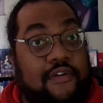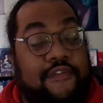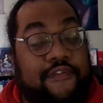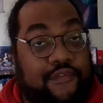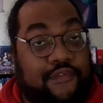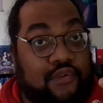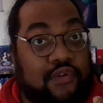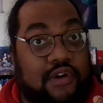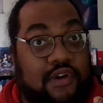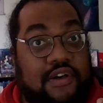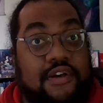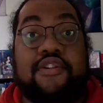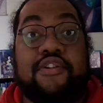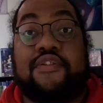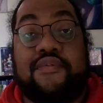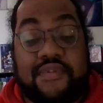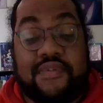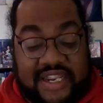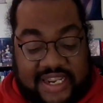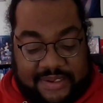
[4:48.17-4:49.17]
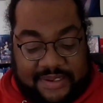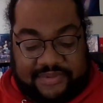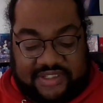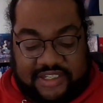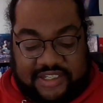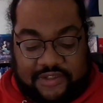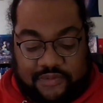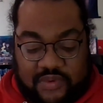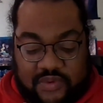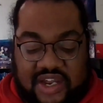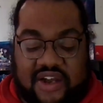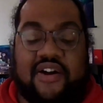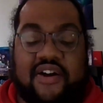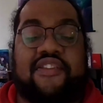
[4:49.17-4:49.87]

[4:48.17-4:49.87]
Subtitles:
for new games as well.